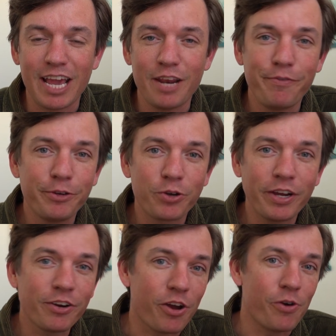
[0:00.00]
And if you
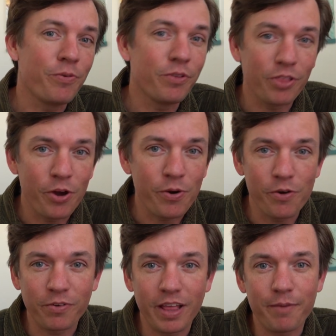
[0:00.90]
try your own low
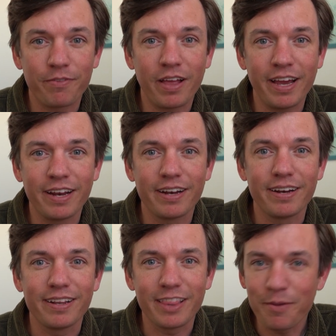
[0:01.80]
overlap flight,
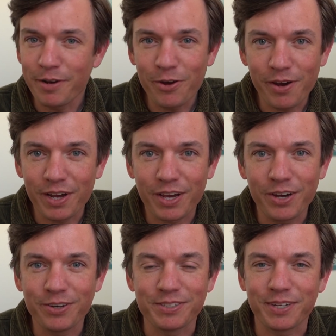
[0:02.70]
let me know how it
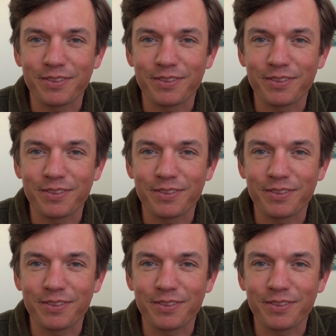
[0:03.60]
goes.